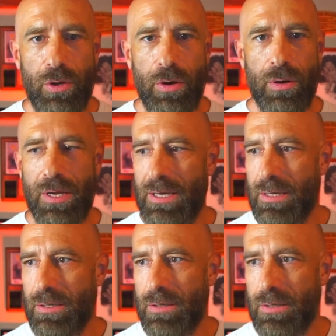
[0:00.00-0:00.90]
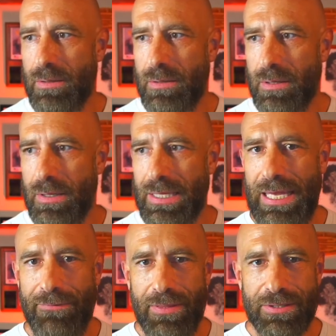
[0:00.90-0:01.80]
you're
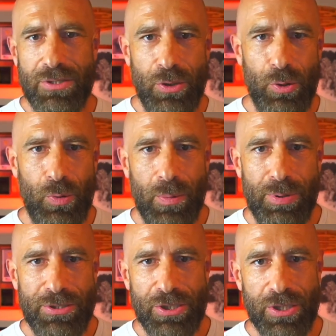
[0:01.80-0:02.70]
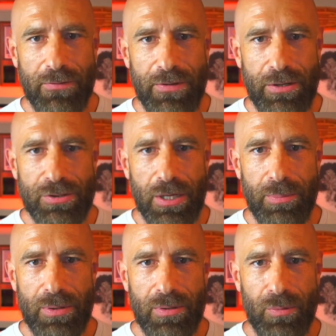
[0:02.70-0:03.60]
given this new position of
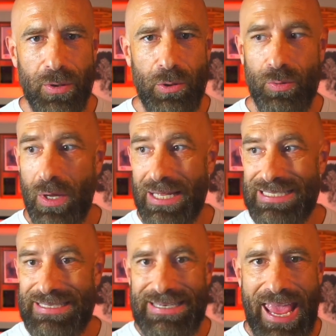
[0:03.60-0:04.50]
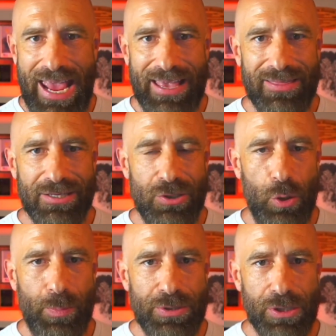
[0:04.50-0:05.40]
leadership, when you take this
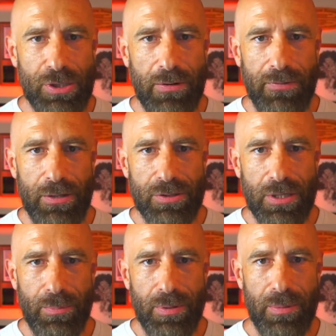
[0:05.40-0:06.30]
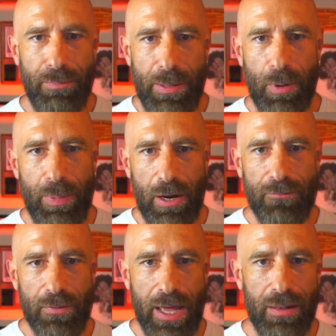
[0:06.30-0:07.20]
new position of leadership, be prepared
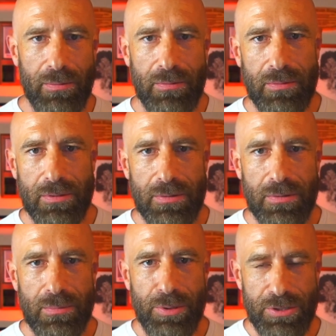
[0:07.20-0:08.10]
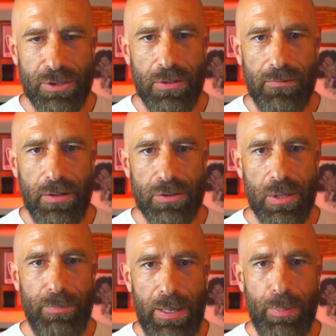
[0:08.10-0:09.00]
for that position of
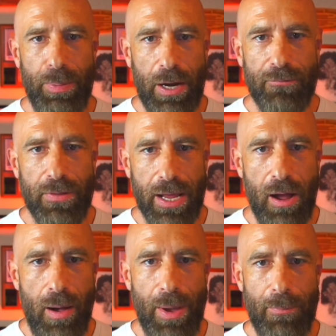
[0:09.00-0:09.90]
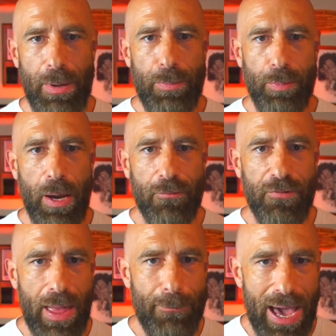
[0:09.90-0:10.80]
leadership. Be prepared for that combat. Be prepared for
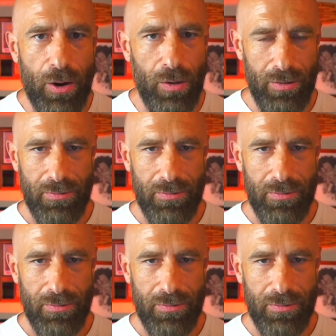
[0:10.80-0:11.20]
that battle,